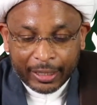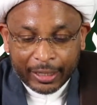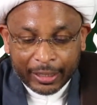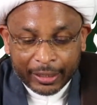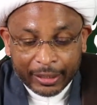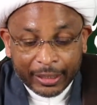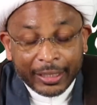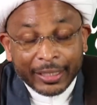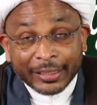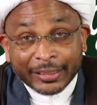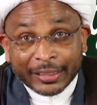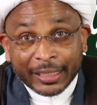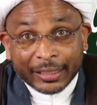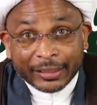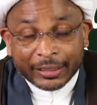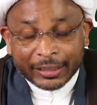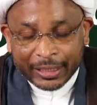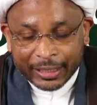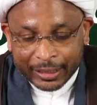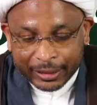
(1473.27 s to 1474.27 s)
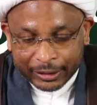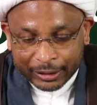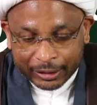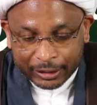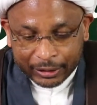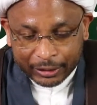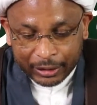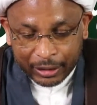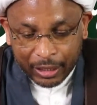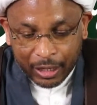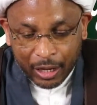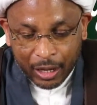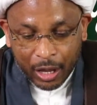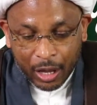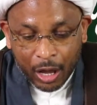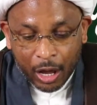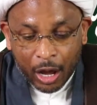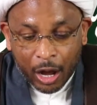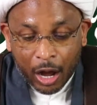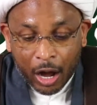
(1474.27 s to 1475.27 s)
Then he says this,
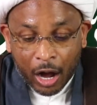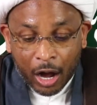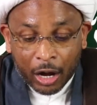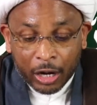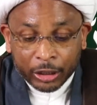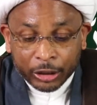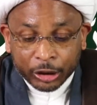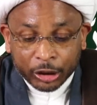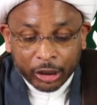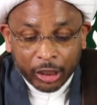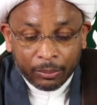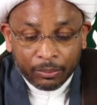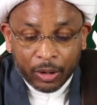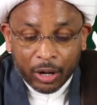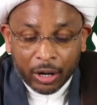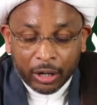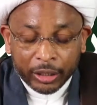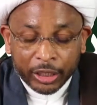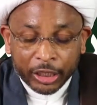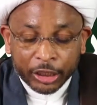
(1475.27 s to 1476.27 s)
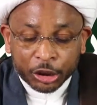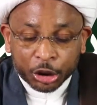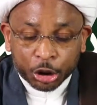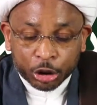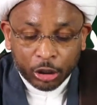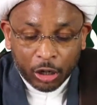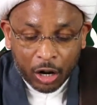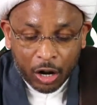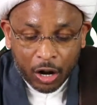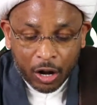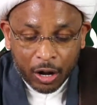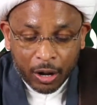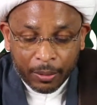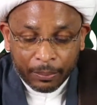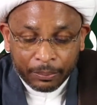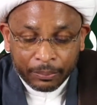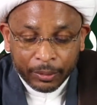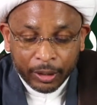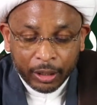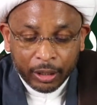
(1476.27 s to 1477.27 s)
Asaman
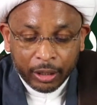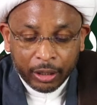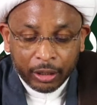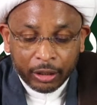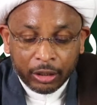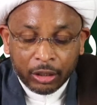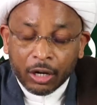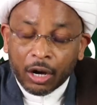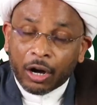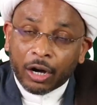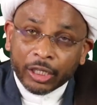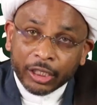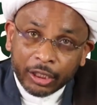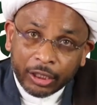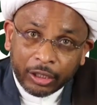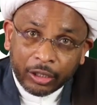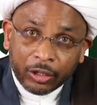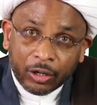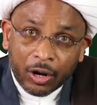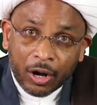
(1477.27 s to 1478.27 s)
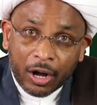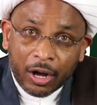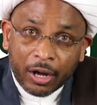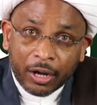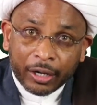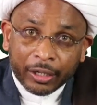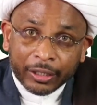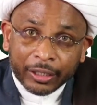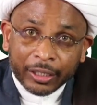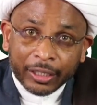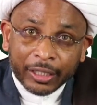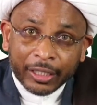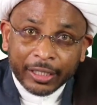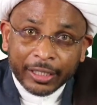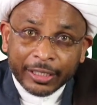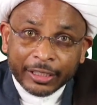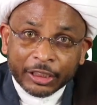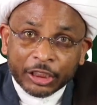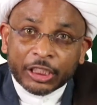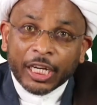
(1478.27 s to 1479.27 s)
Sham ya Iran
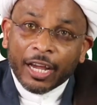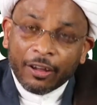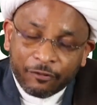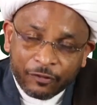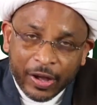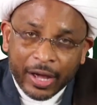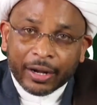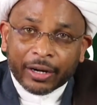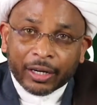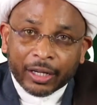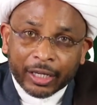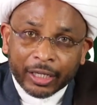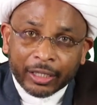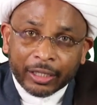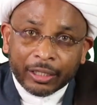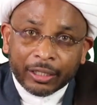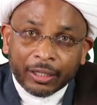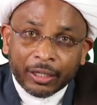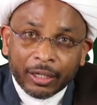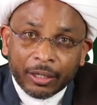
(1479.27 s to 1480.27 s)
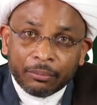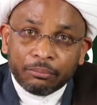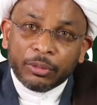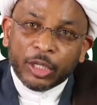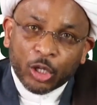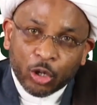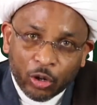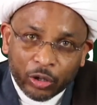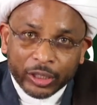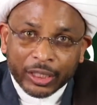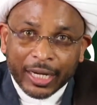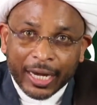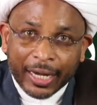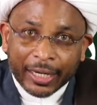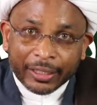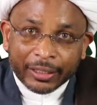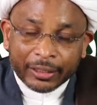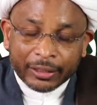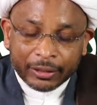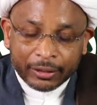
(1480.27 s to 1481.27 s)
che farqi
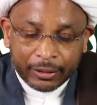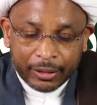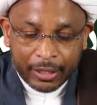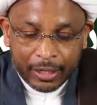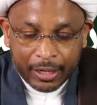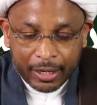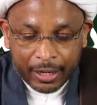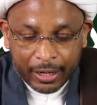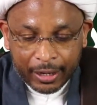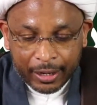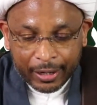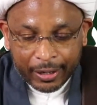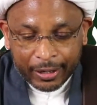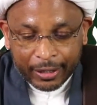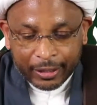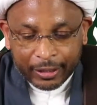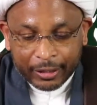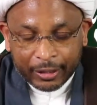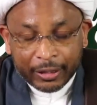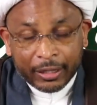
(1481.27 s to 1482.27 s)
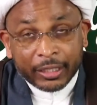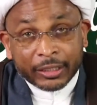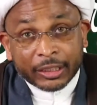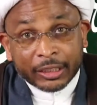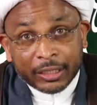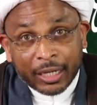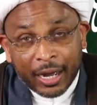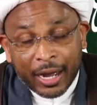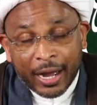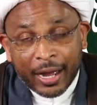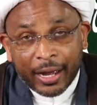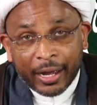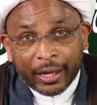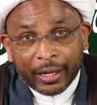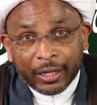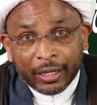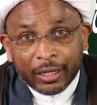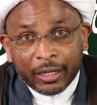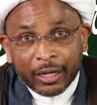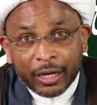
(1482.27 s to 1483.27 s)
mikonad. The
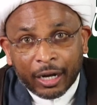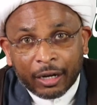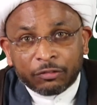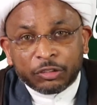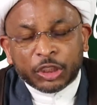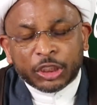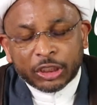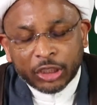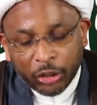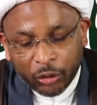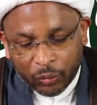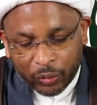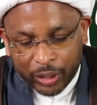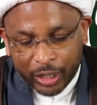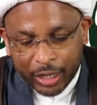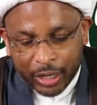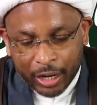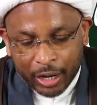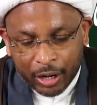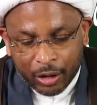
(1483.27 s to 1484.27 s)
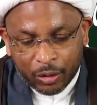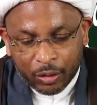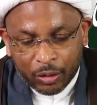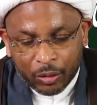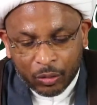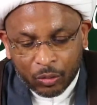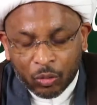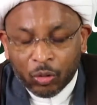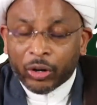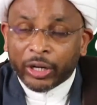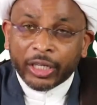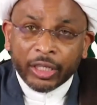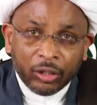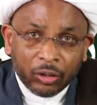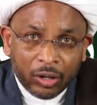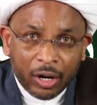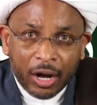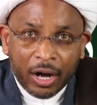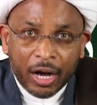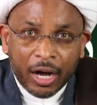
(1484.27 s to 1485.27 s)
sky of Syria or
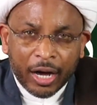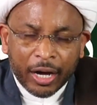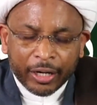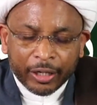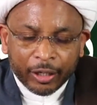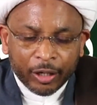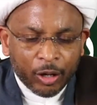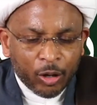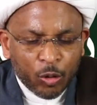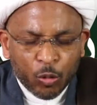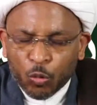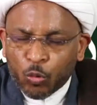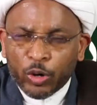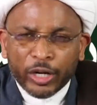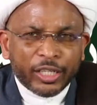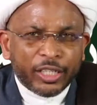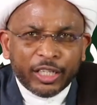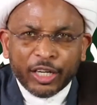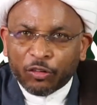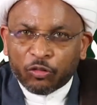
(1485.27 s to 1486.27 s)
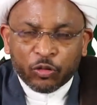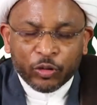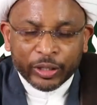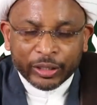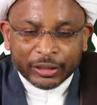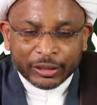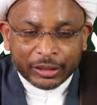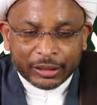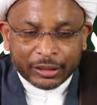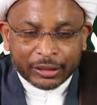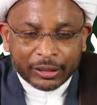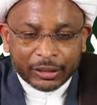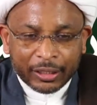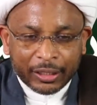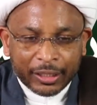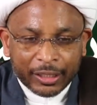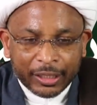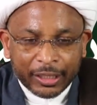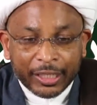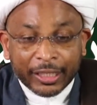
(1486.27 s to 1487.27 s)
Iran, what difference
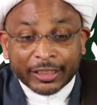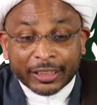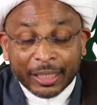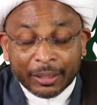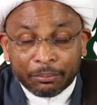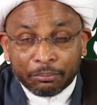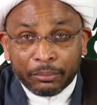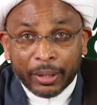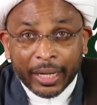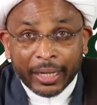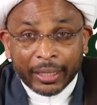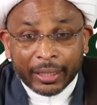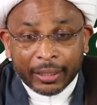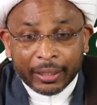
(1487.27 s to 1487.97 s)
does it make?